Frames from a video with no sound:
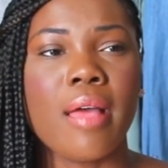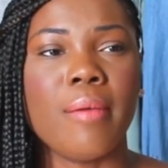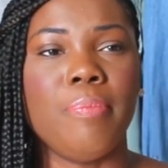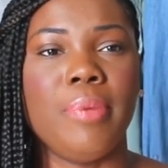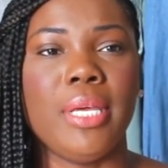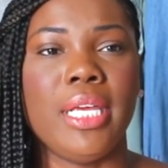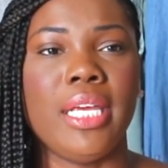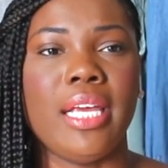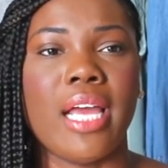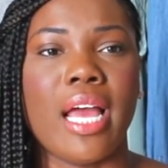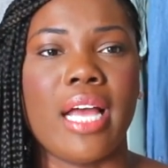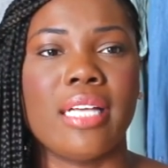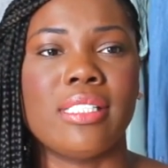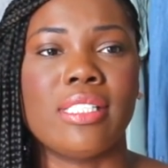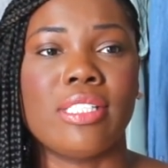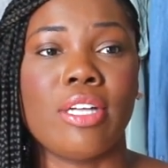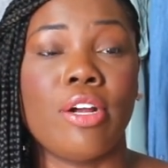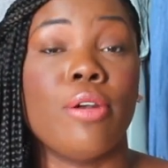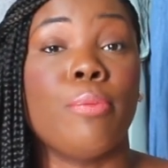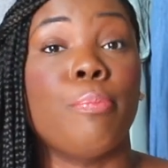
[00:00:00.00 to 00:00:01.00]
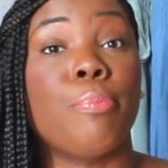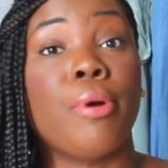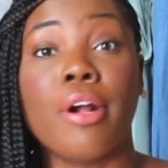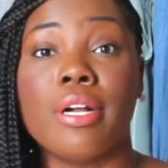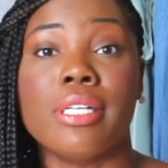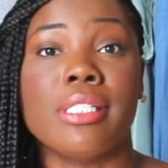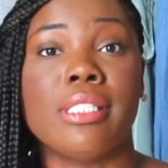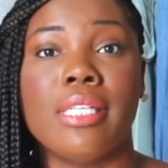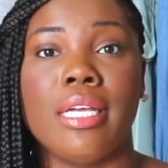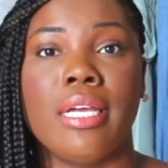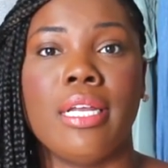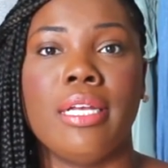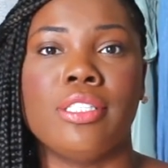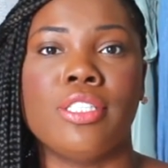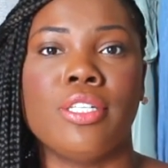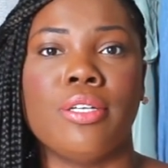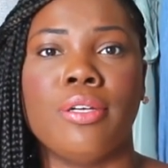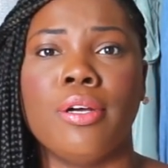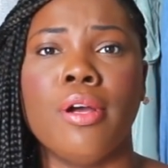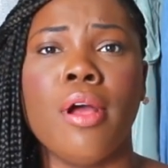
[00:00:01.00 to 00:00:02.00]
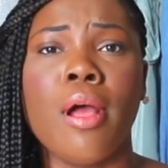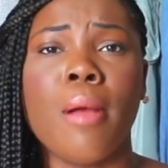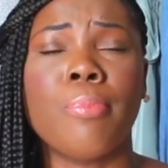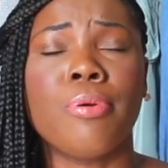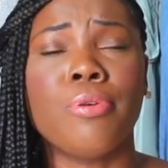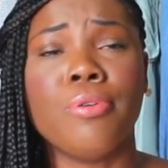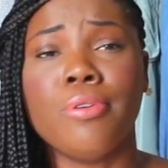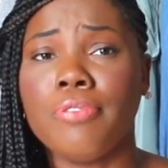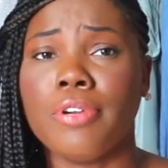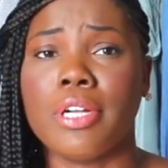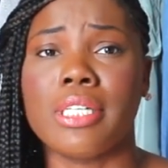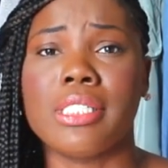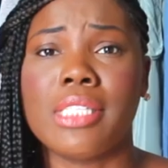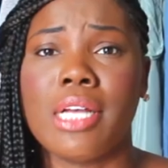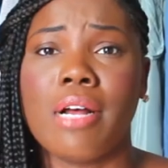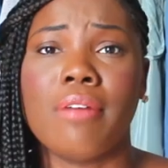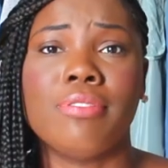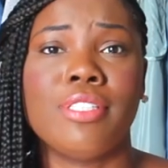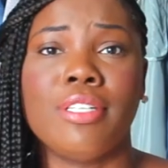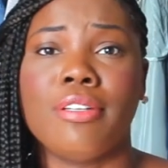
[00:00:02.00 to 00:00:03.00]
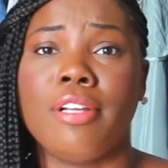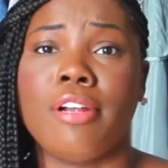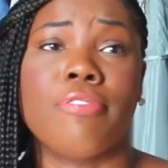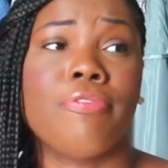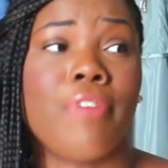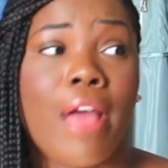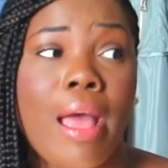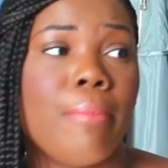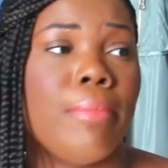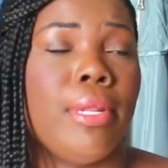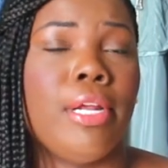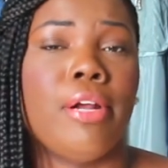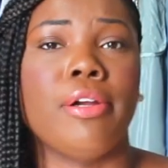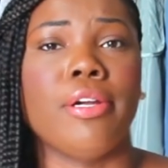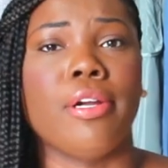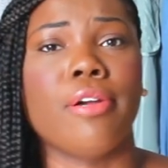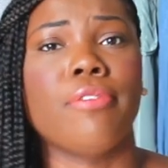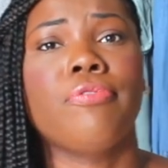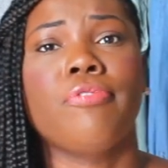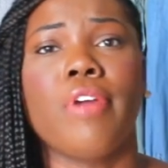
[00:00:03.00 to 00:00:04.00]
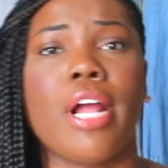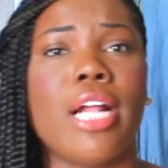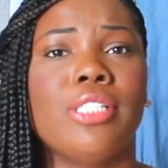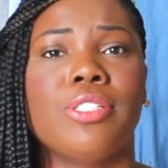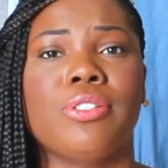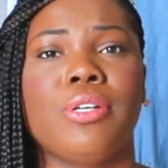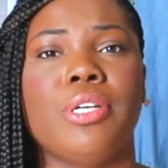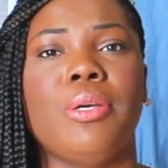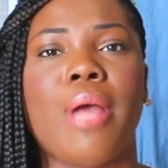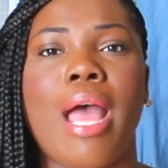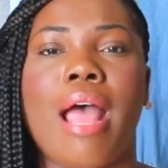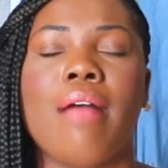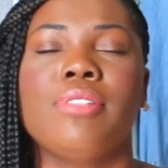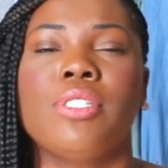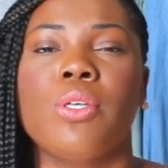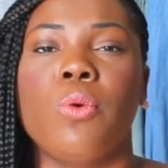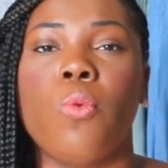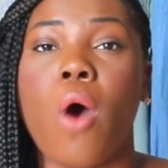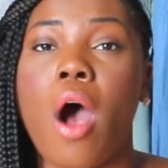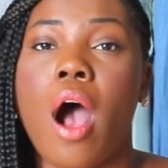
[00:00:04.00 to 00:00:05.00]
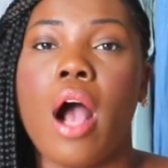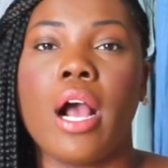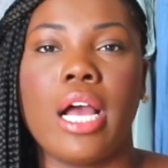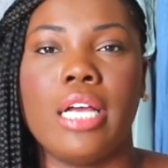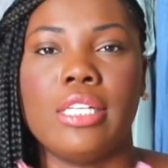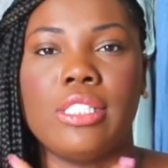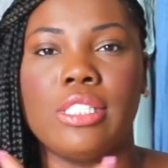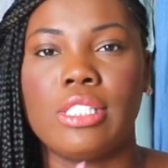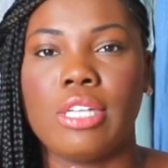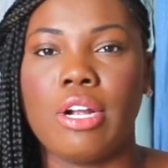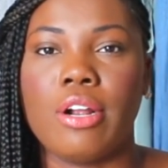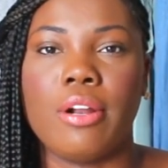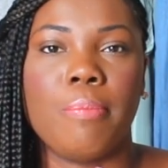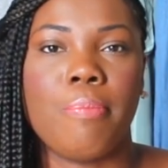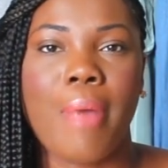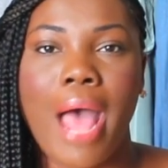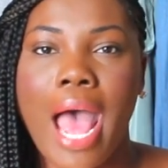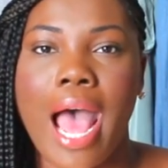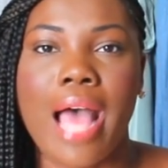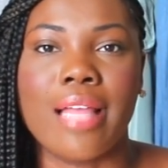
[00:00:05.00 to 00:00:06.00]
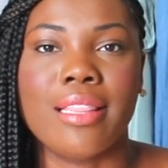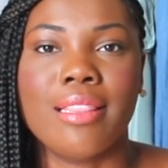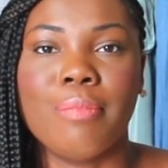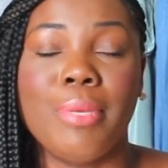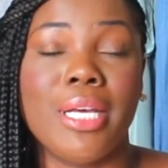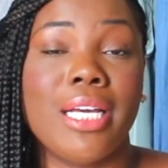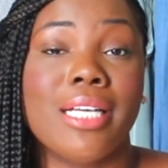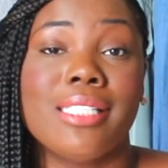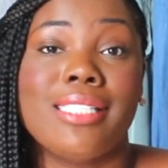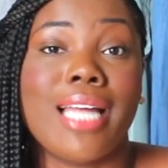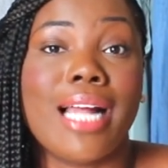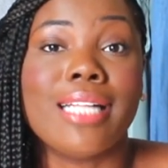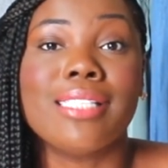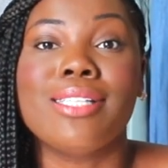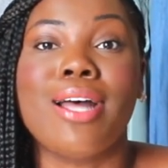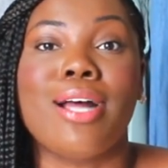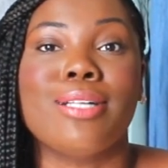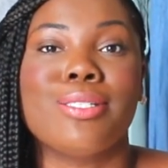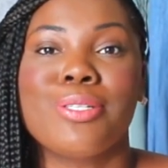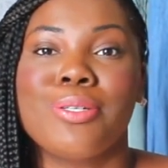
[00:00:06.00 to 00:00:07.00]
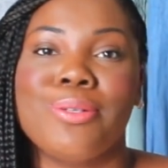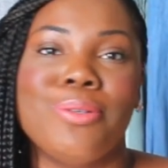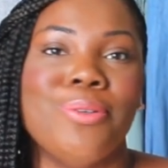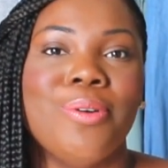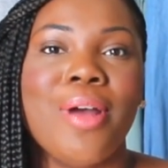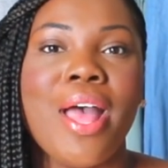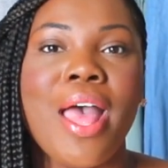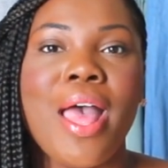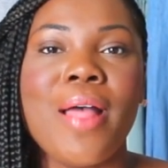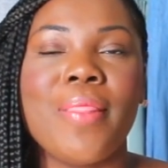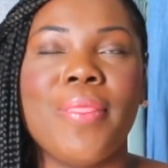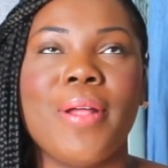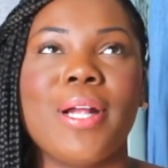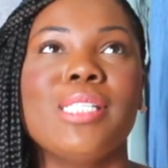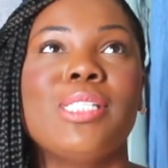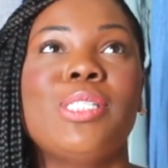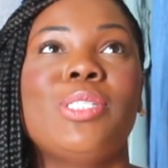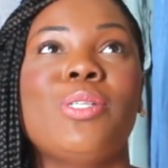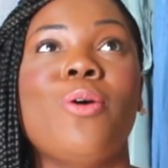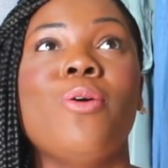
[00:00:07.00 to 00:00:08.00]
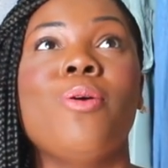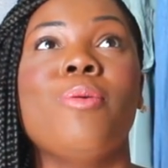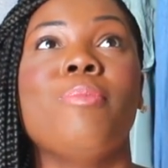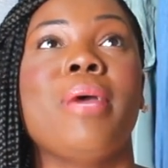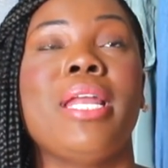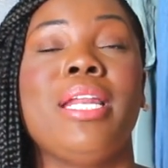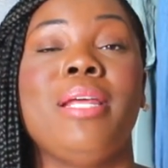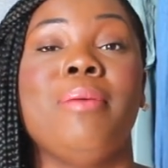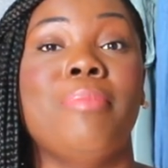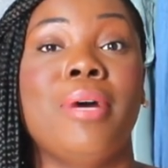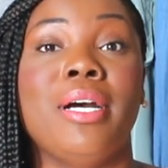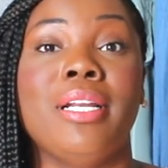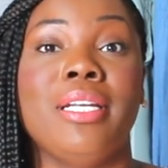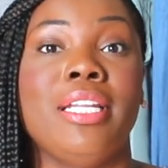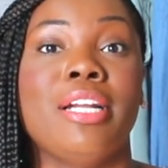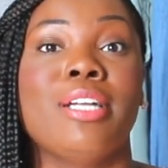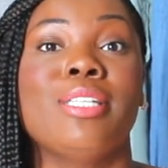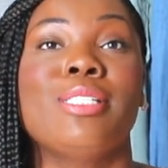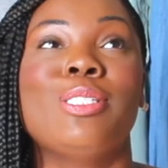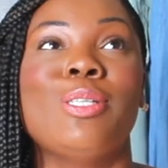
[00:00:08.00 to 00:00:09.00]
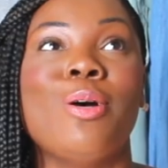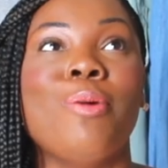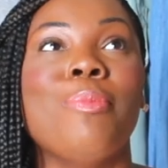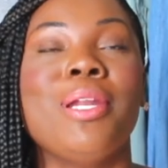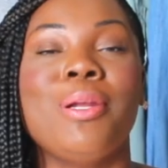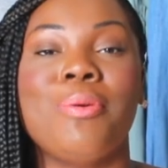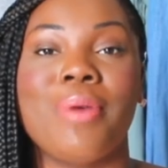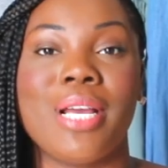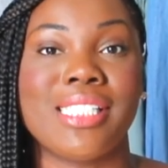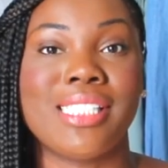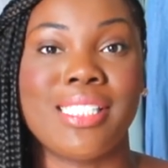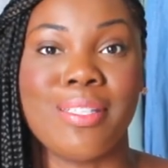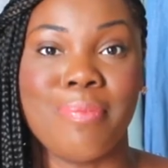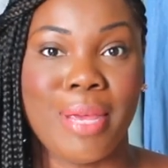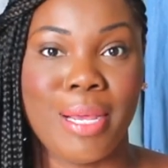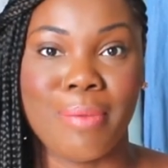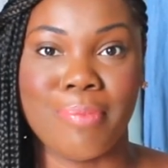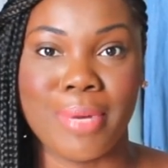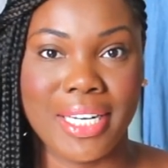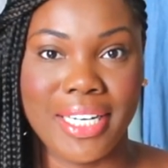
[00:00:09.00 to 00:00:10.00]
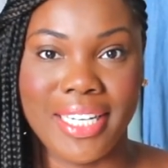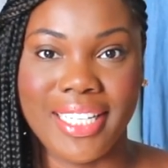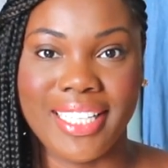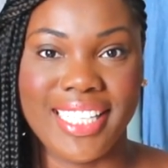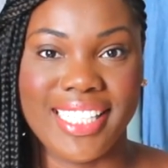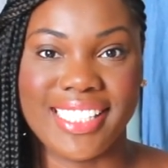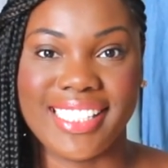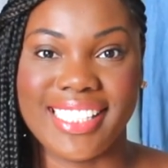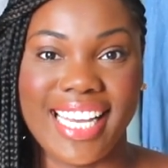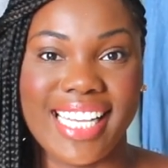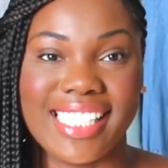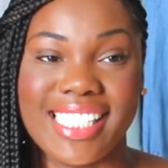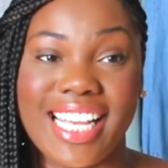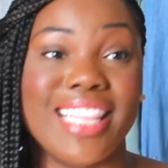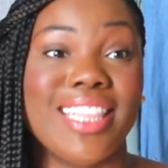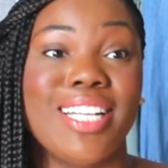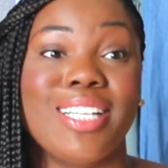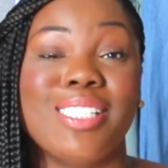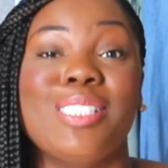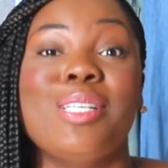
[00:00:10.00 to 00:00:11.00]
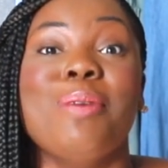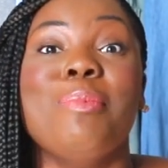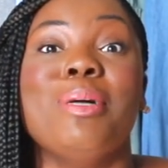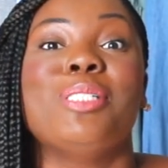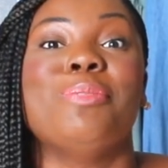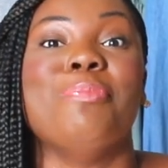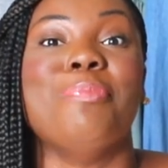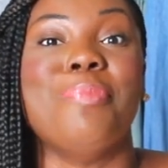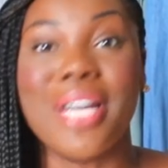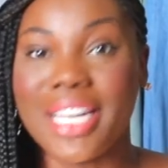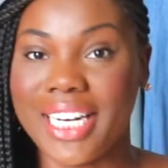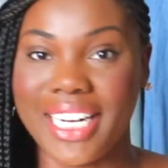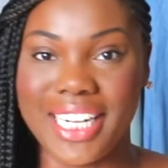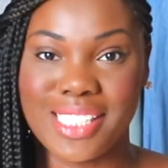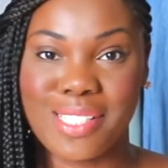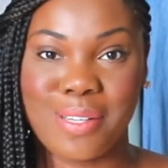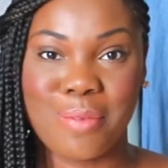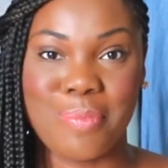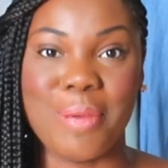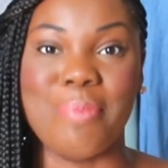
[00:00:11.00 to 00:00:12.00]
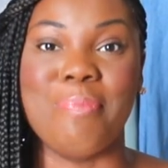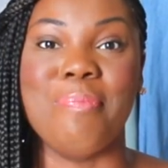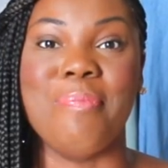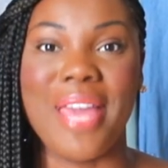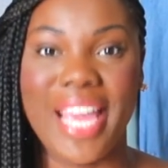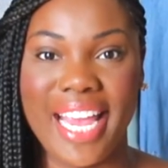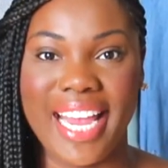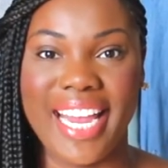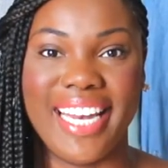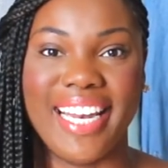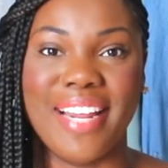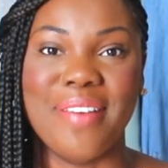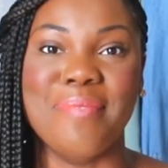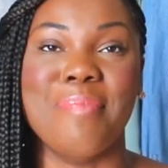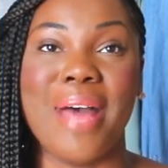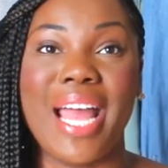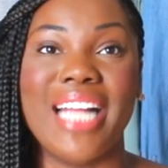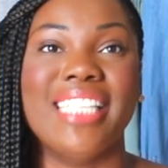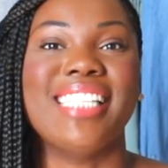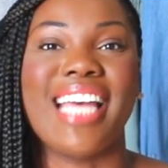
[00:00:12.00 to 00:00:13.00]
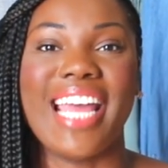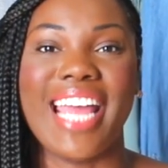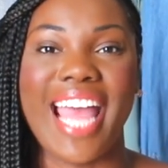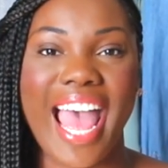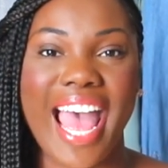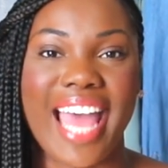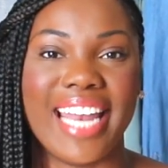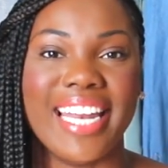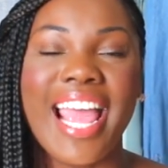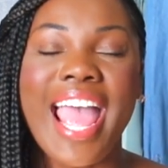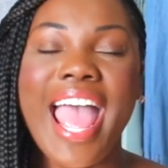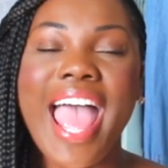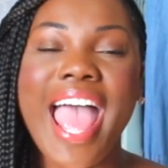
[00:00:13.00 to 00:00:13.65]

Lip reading: be a certain person to prove yourself to your family or your friends, or you have to walk a certain path, because that's not true. There's so many ways to make money these days, and there's so much money to be made, might I add,